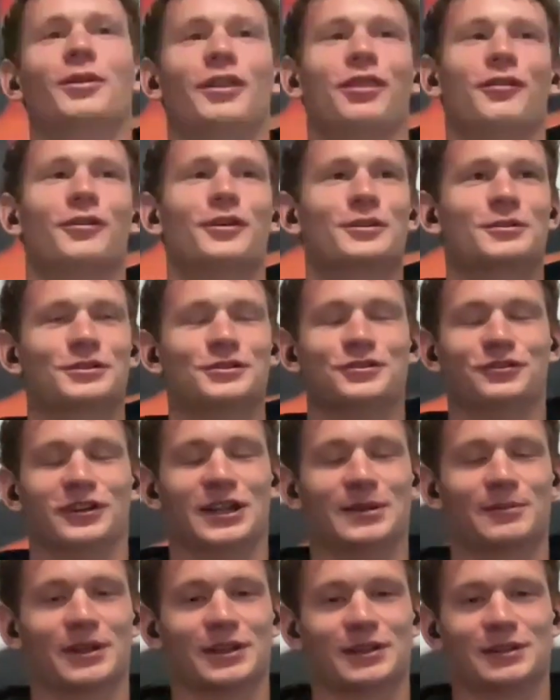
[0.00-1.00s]
have thought you were
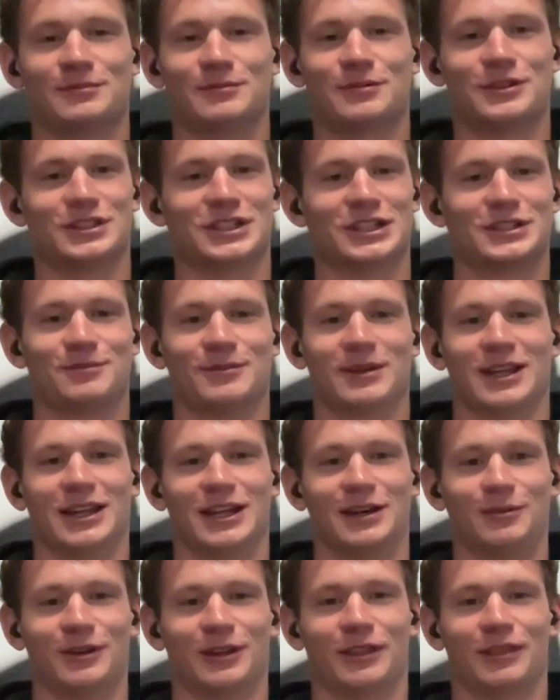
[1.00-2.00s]
dreaming, British man.
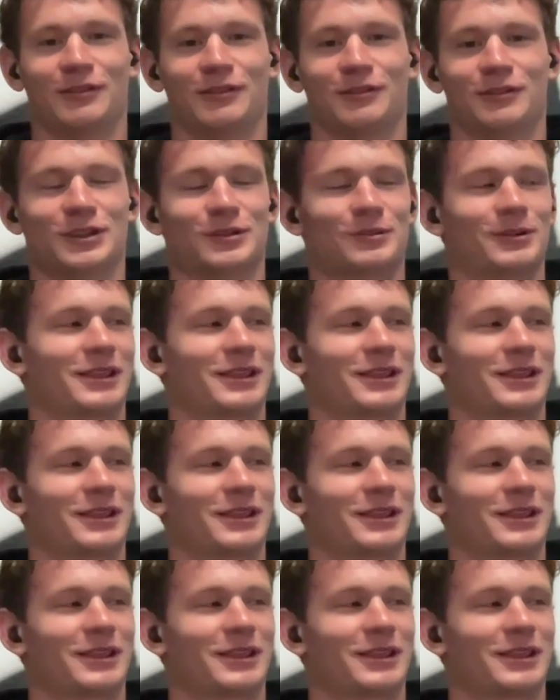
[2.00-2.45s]
I would have thought you